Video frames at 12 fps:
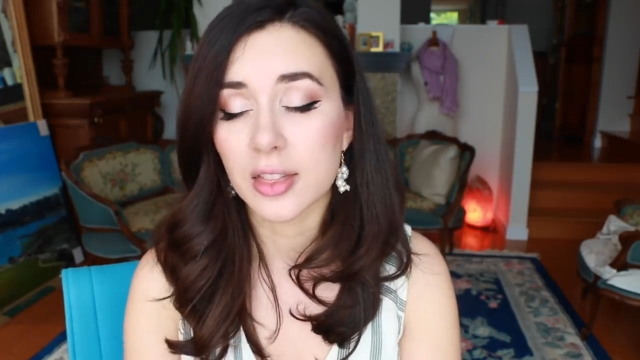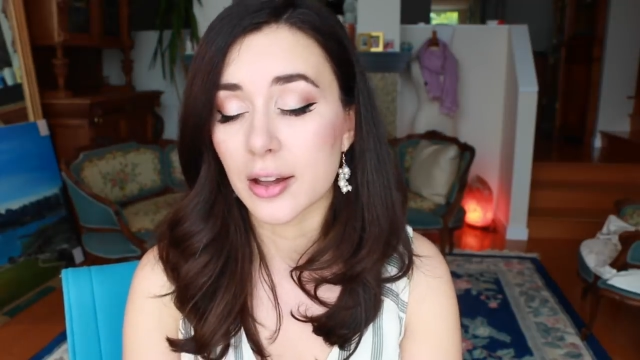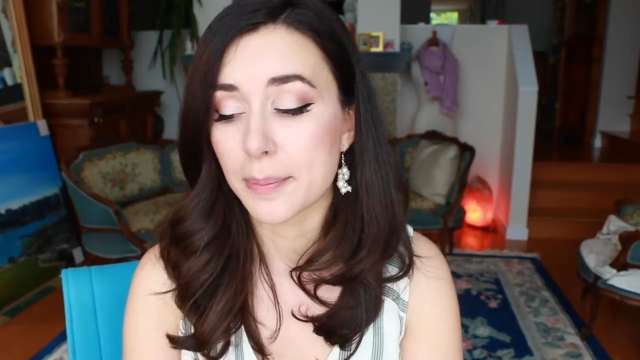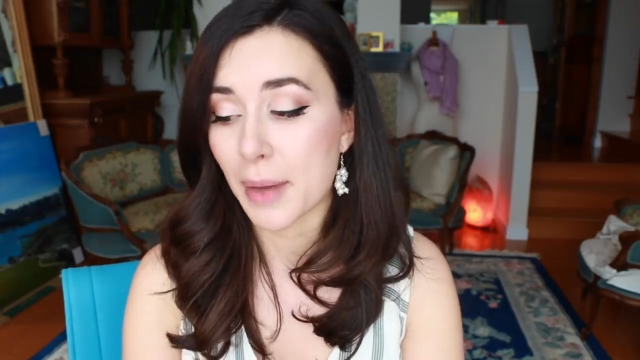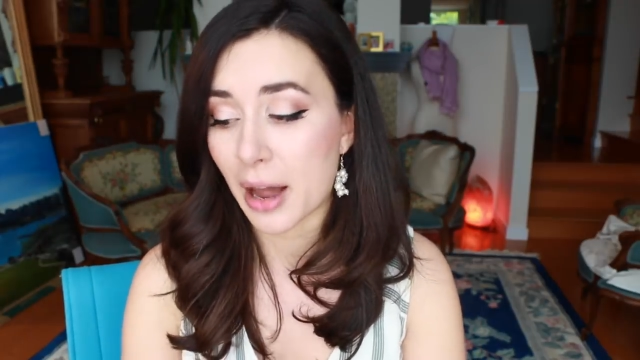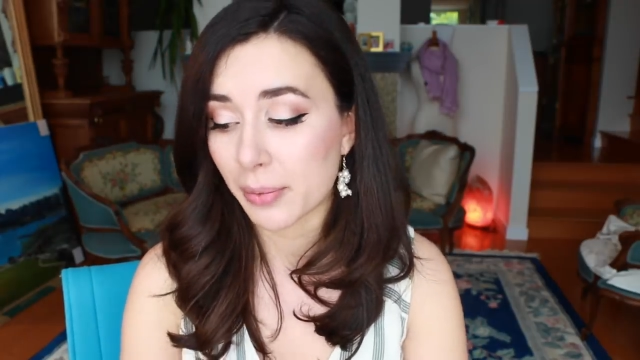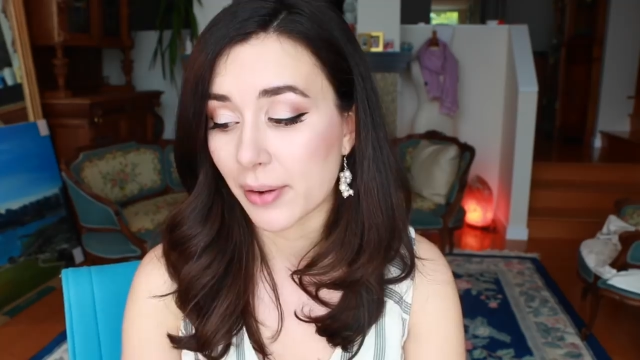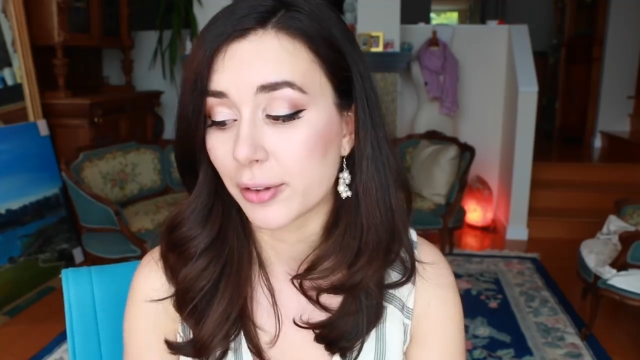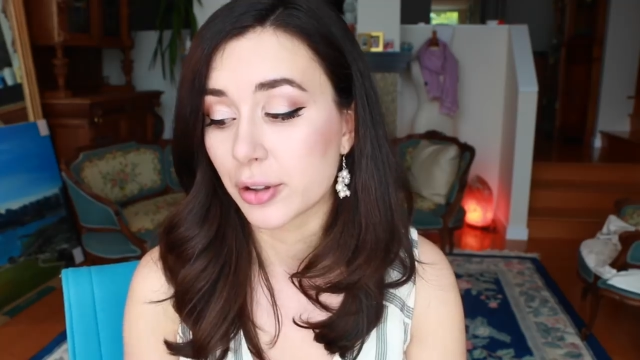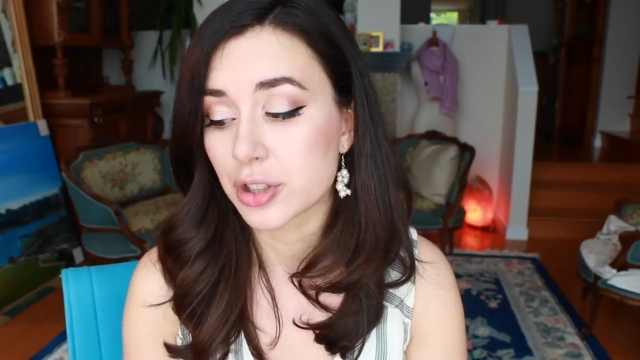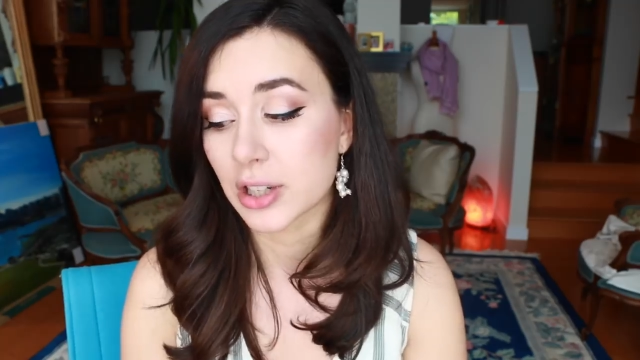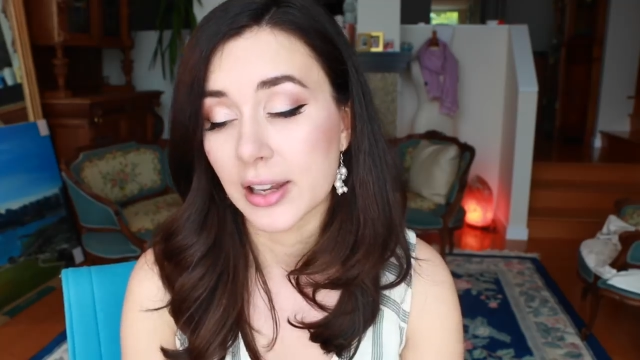the Matte
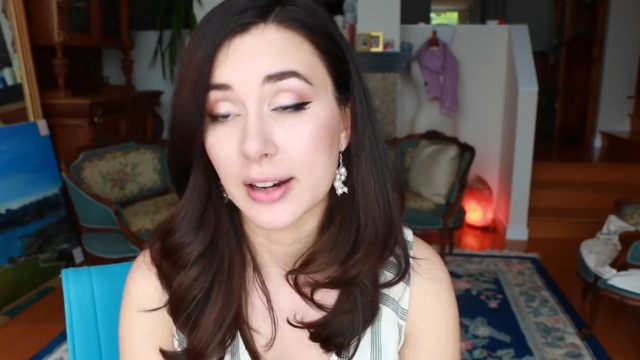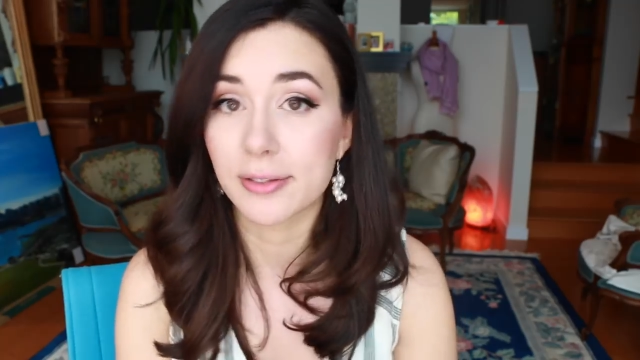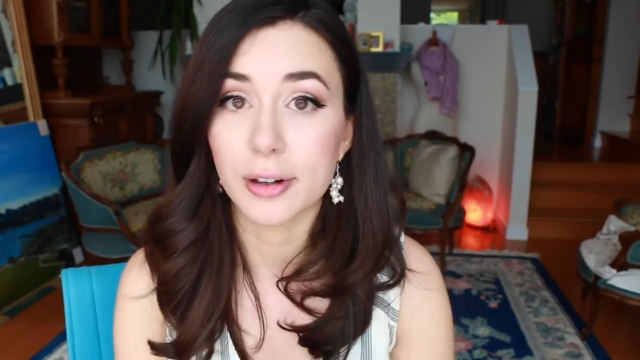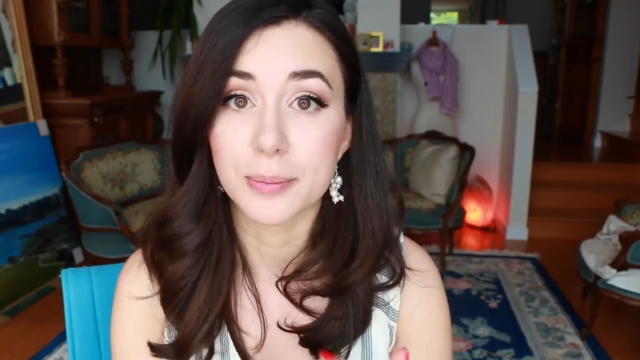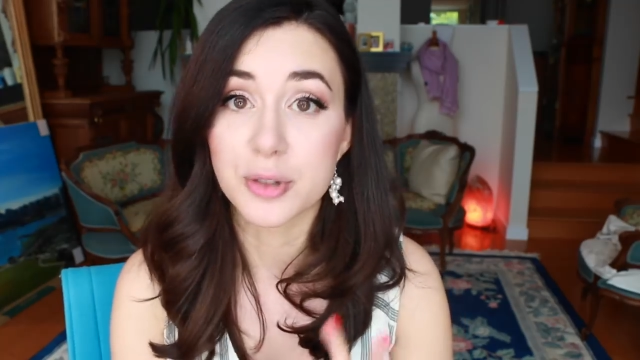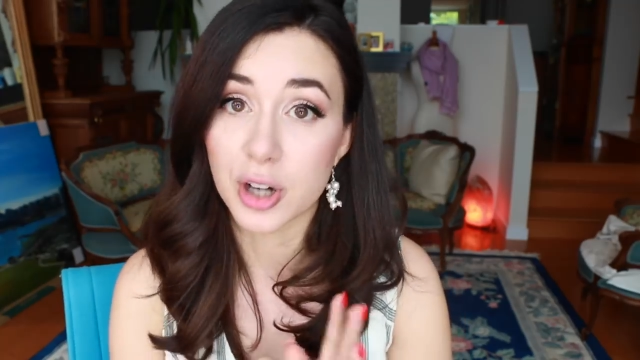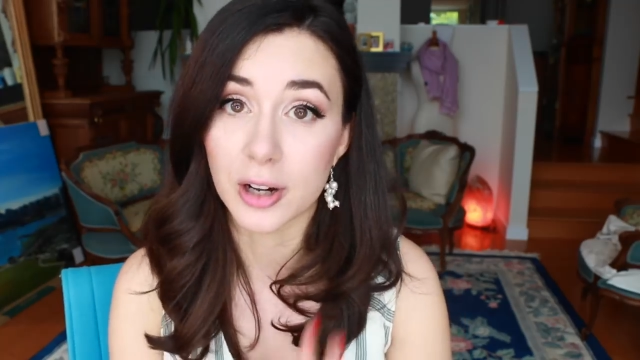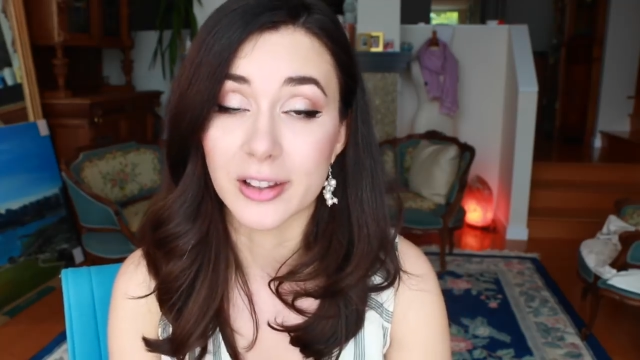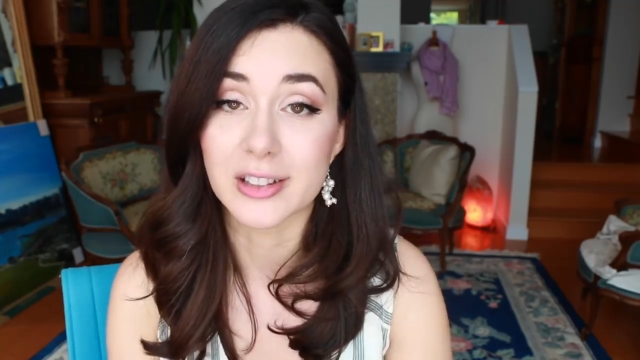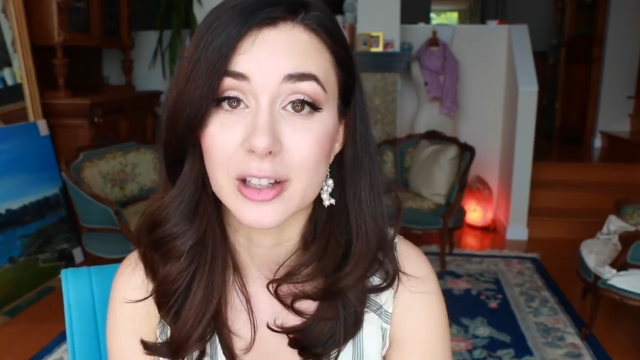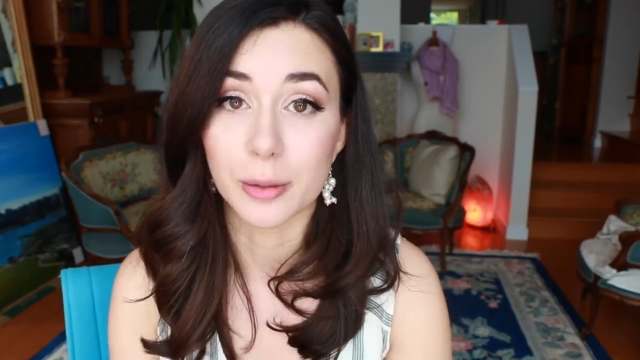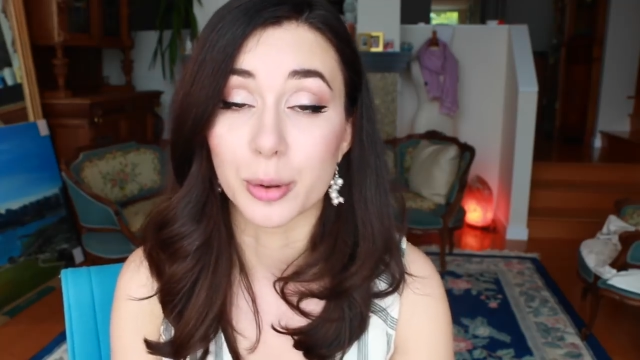Revolution line from
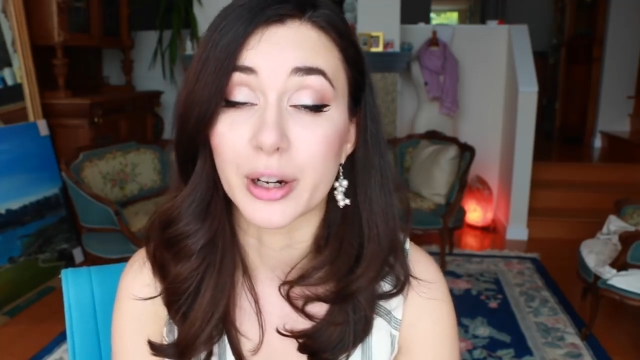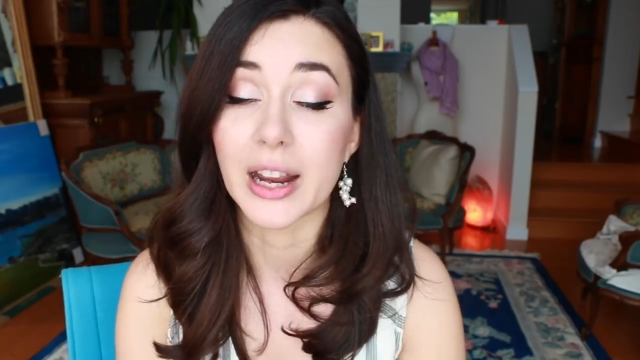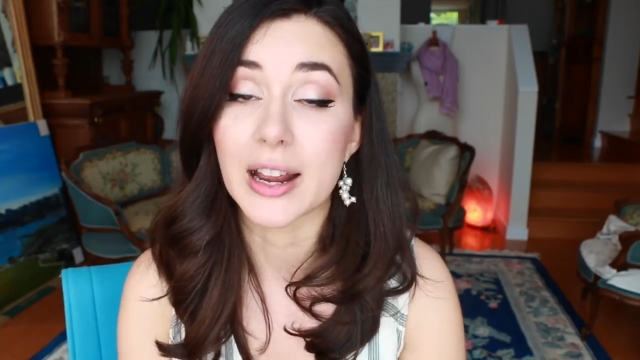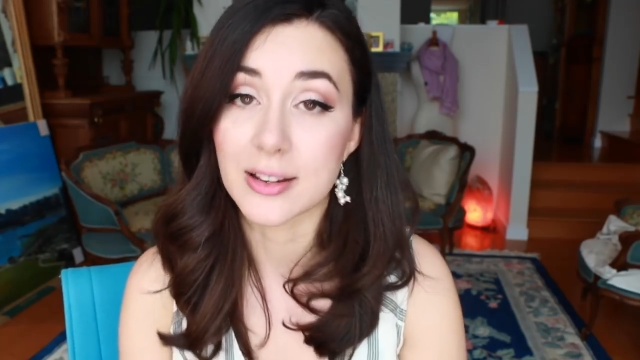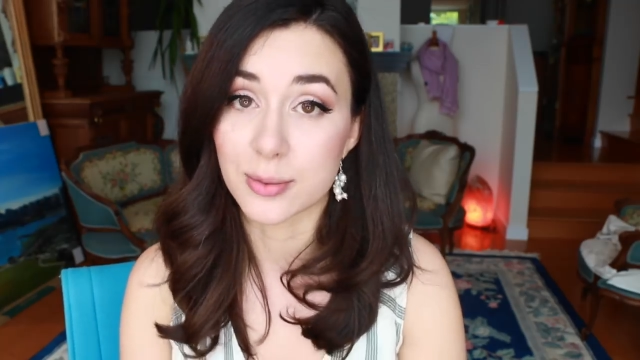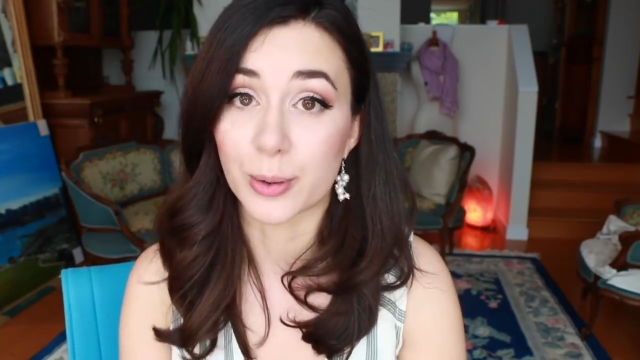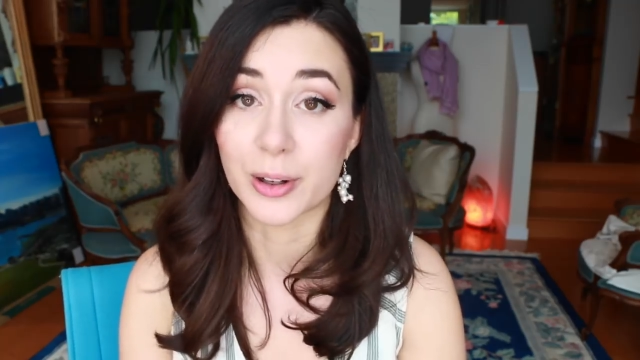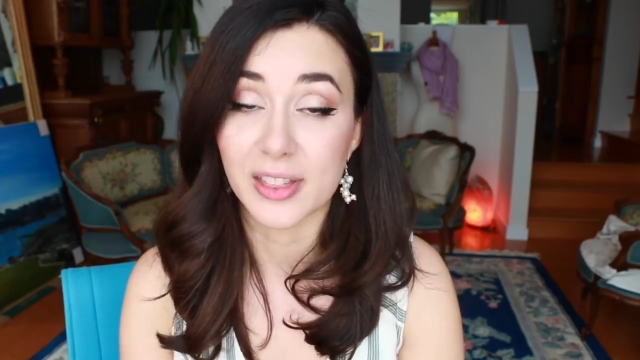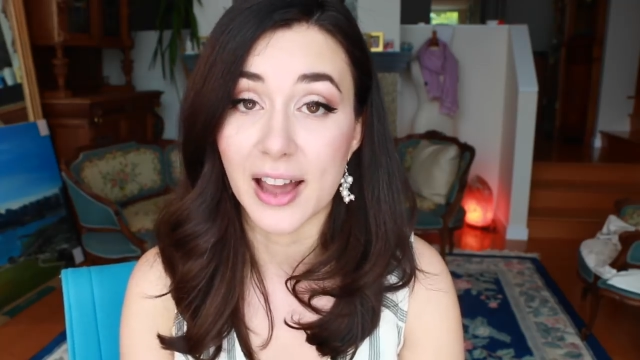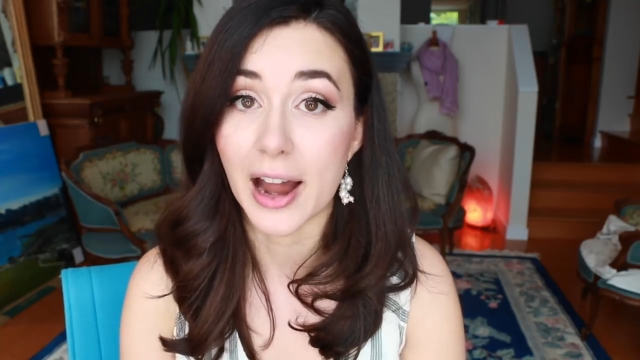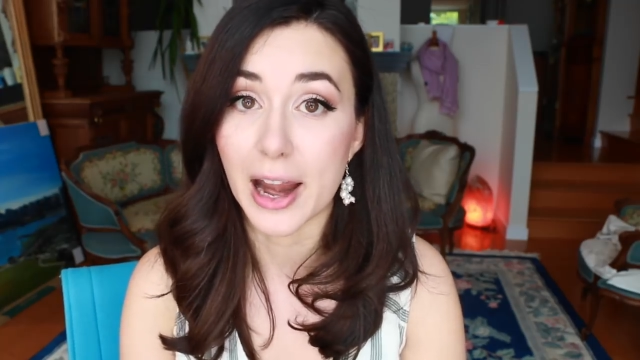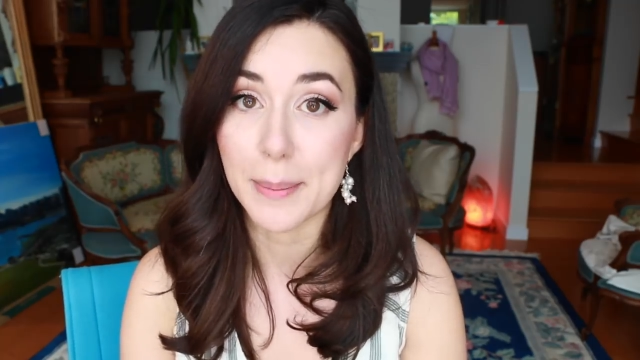Charlotte Tilbury is worth
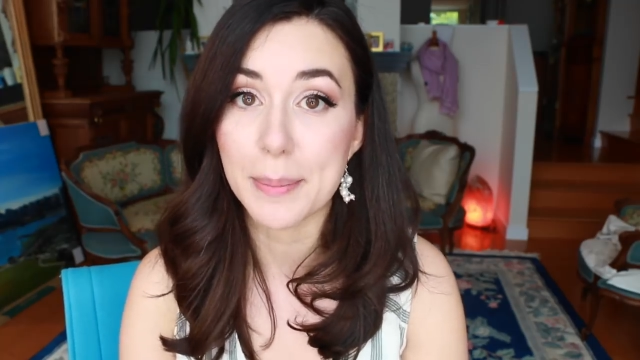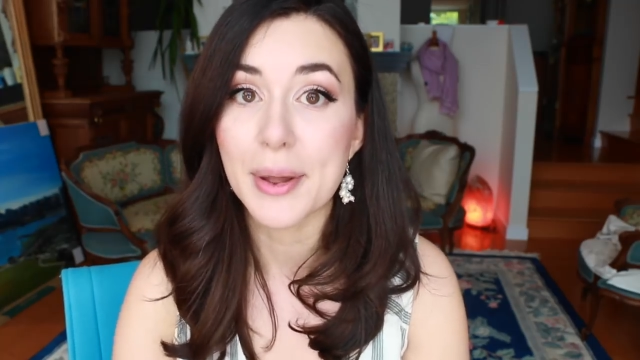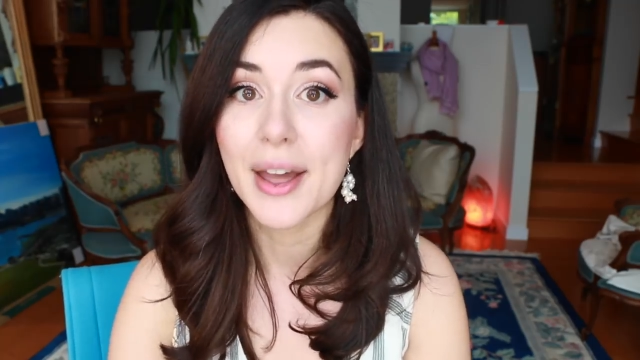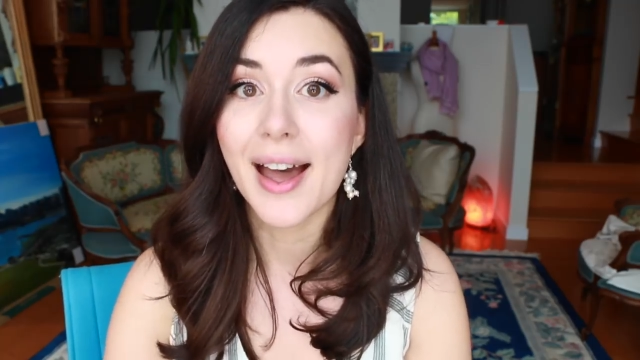the hype.